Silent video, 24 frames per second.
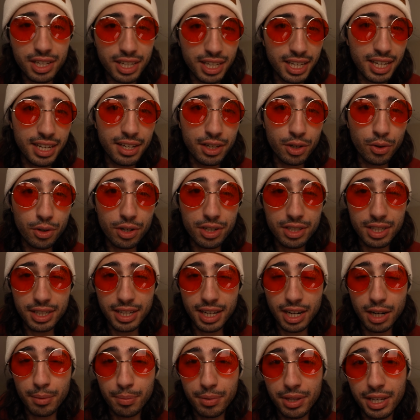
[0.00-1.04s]
key in order to
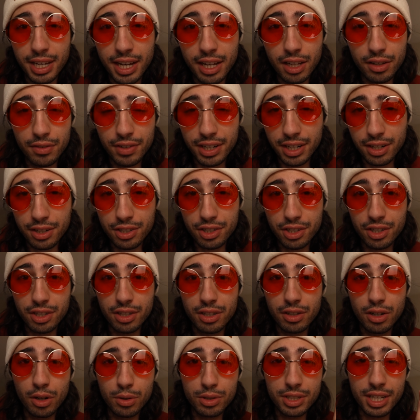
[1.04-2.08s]
get up the elevator to
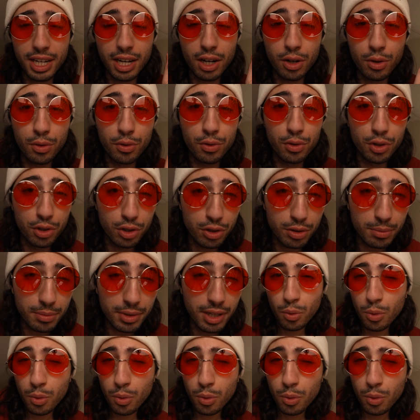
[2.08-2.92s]
your hotel room,